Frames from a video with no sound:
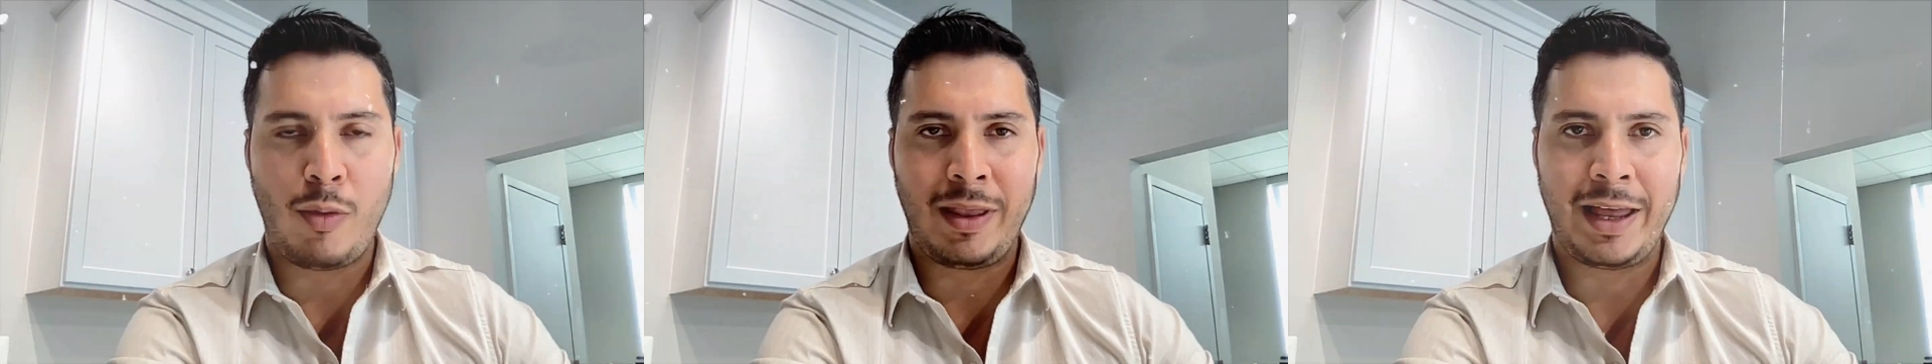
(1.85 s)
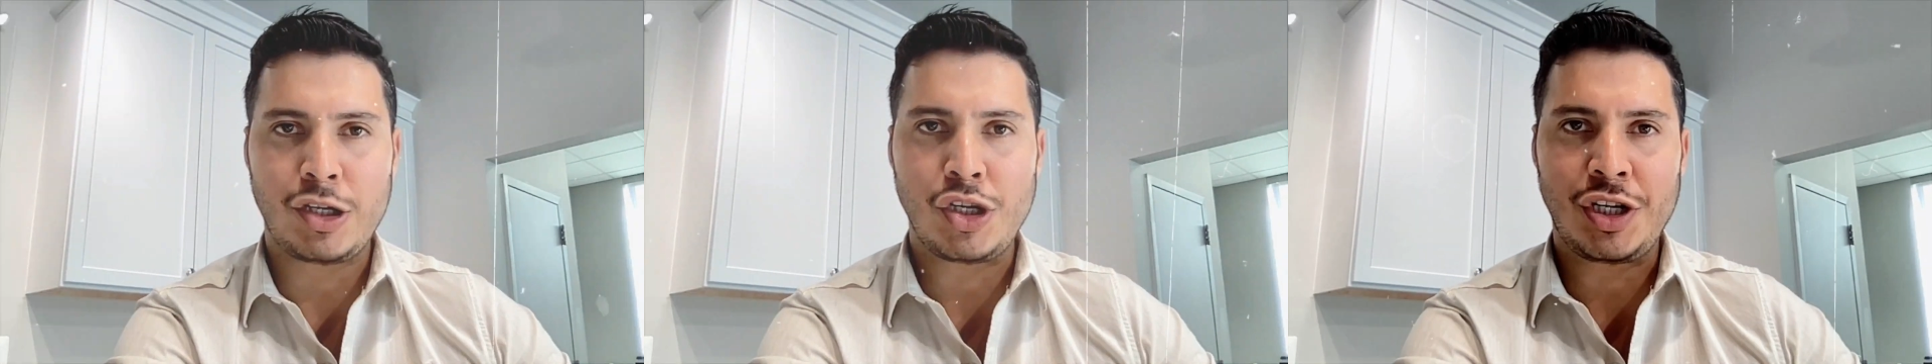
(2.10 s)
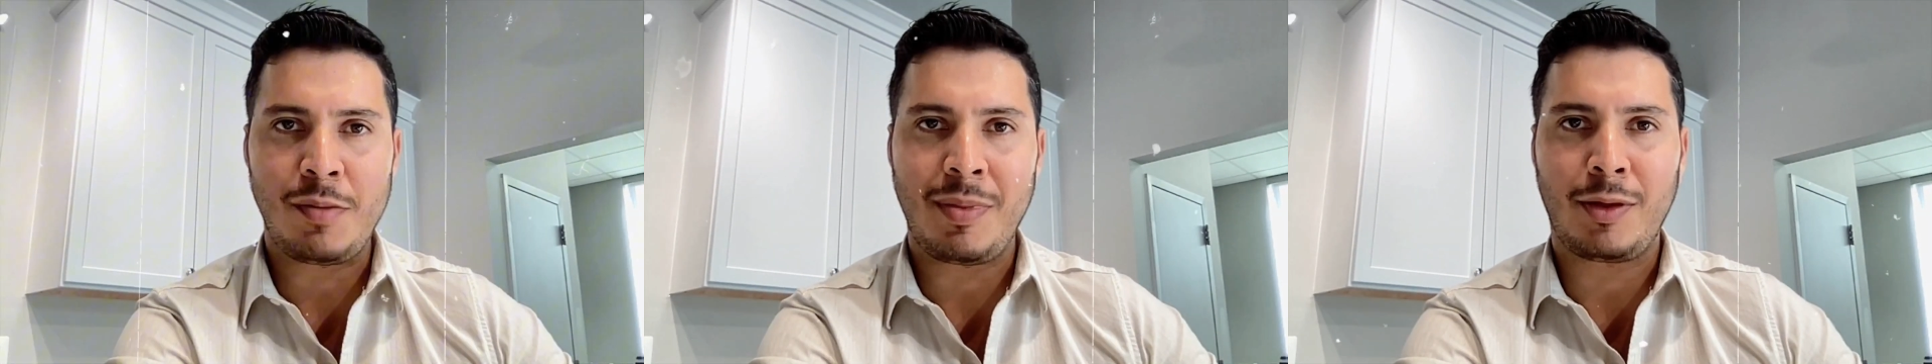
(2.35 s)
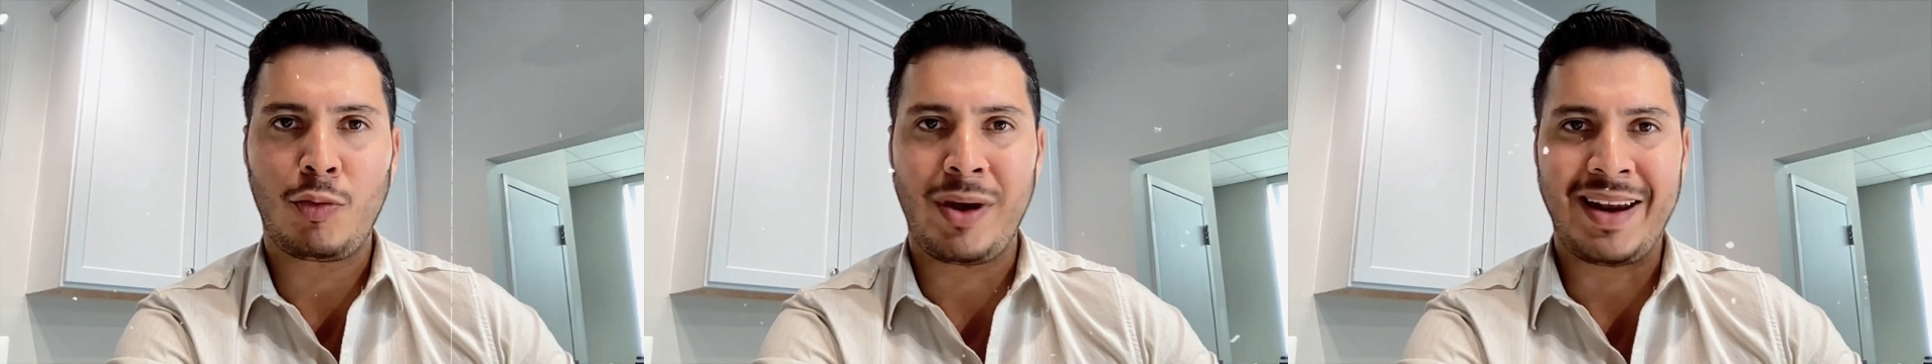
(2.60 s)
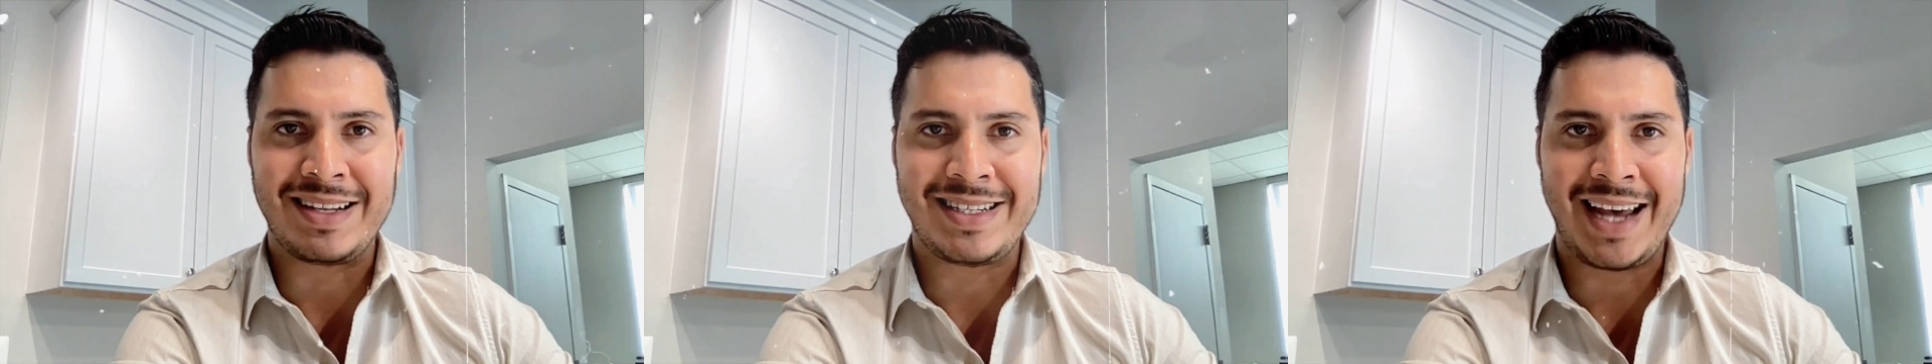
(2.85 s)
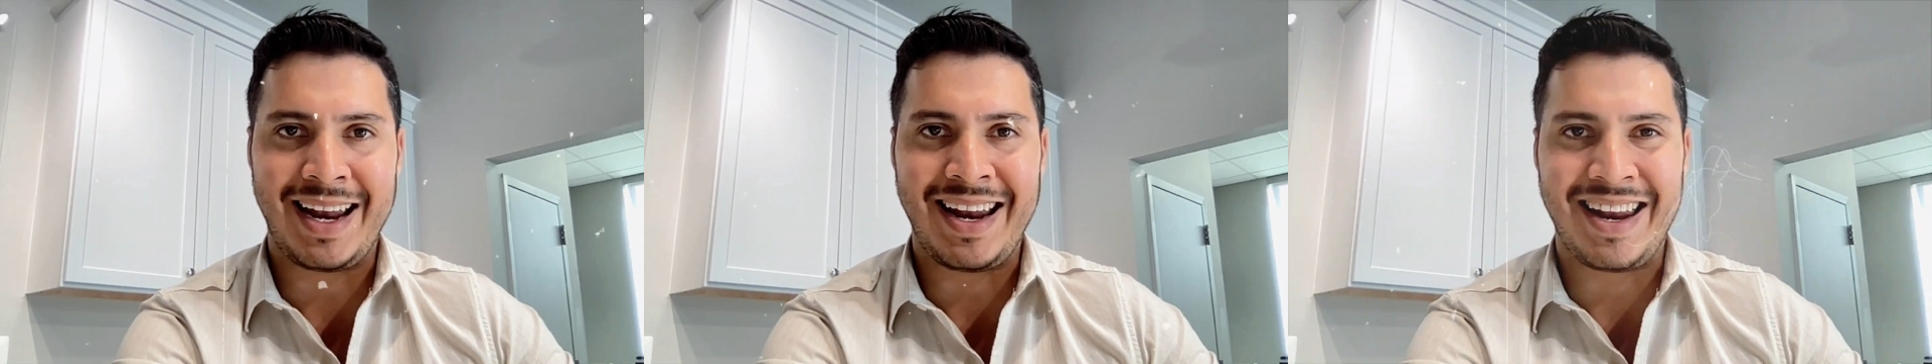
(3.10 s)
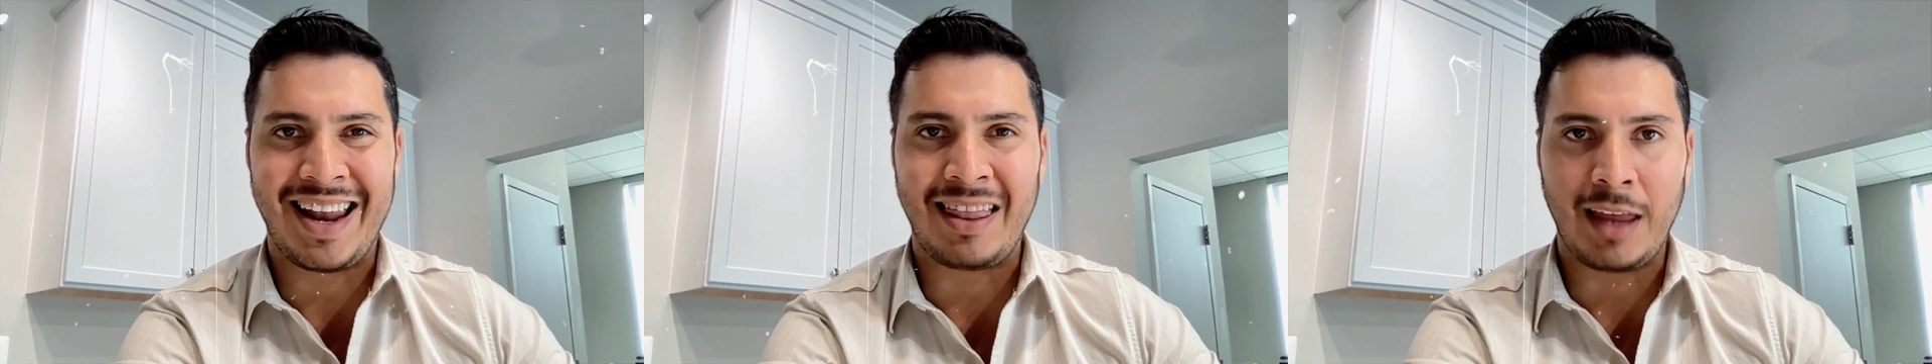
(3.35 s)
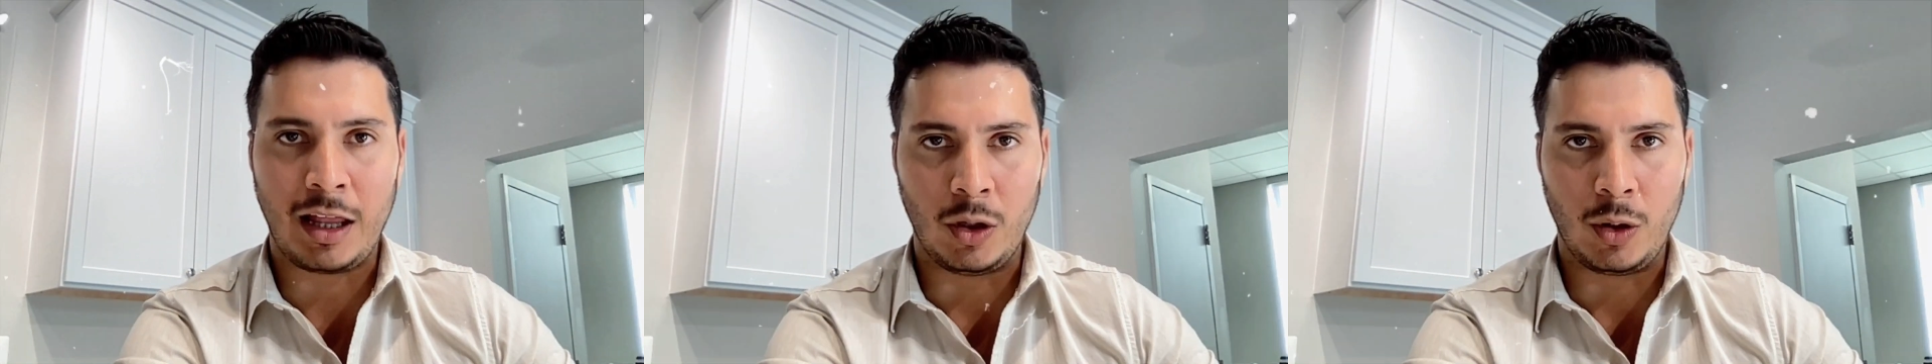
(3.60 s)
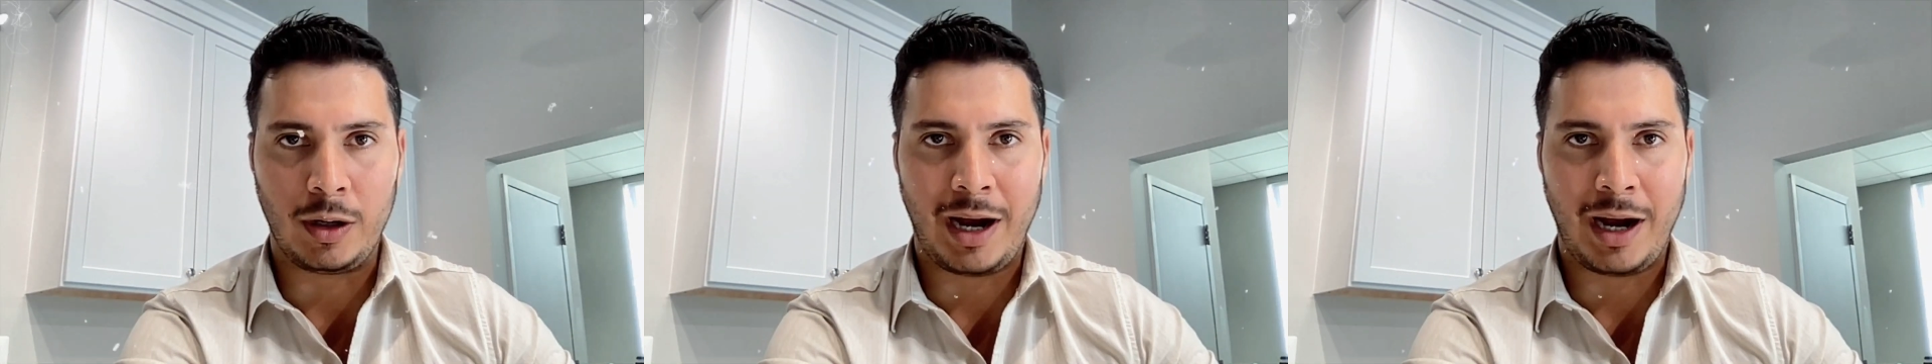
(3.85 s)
relationship between a tenant and a landlord.